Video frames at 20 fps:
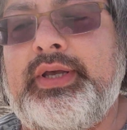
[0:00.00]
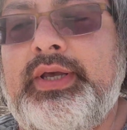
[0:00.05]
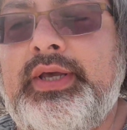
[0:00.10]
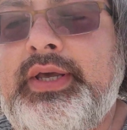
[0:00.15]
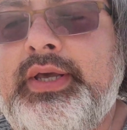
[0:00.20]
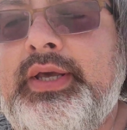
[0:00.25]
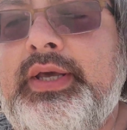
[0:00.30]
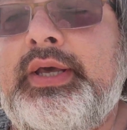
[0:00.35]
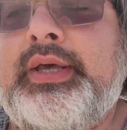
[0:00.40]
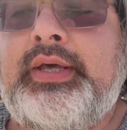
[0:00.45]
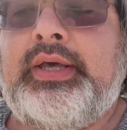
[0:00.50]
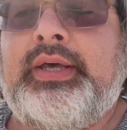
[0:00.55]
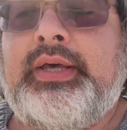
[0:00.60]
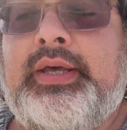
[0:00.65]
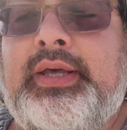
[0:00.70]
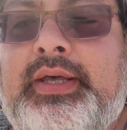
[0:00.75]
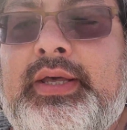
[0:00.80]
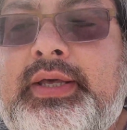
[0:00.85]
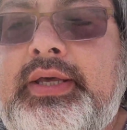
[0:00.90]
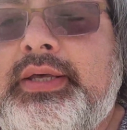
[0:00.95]

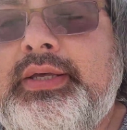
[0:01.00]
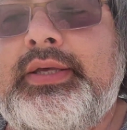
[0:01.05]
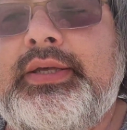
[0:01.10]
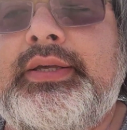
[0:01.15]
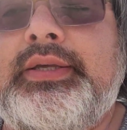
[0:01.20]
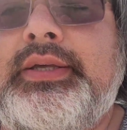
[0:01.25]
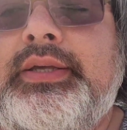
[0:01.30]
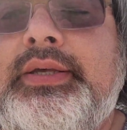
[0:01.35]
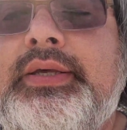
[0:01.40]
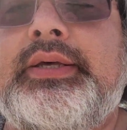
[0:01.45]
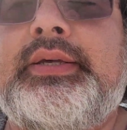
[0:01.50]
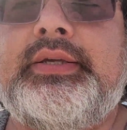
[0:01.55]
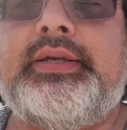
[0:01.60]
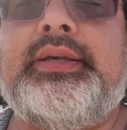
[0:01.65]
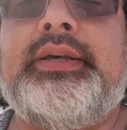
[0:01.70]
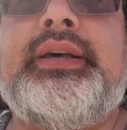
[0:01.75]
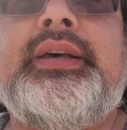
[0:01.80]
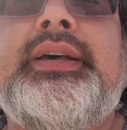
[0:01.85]
No one is speaking in this clip.